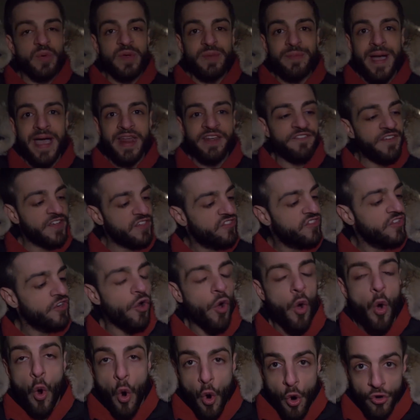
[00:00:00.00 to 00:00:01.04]
We manifested
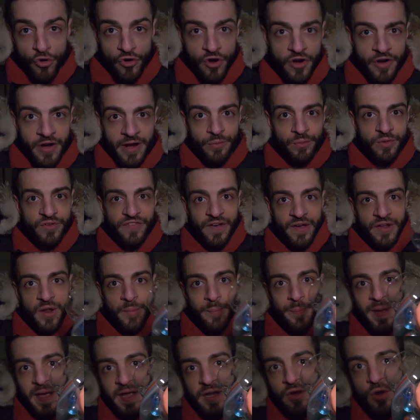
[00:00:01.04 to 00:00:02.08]
horror and we found a
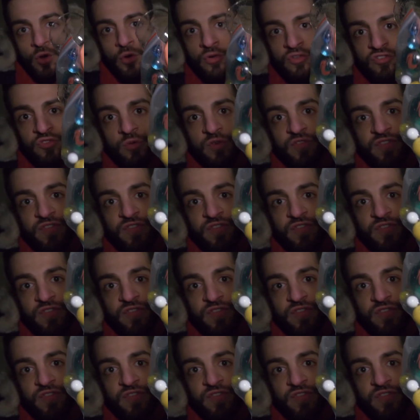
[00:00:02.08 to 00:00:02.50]
pig nose,